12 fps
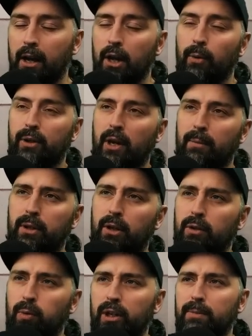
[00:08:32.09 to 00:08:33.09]
which you're able to use
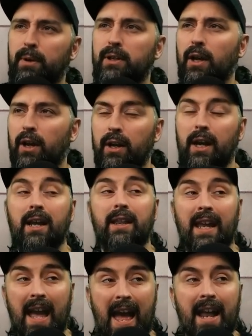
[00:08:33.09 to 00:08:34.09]
once per turn at the
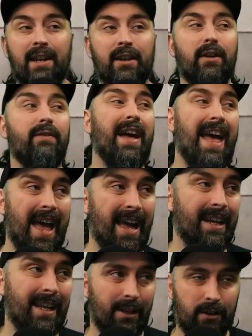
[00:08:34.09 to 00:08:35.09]
end of
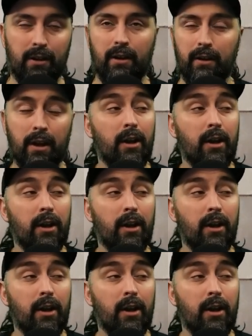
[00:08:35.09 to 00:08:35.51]
any turn,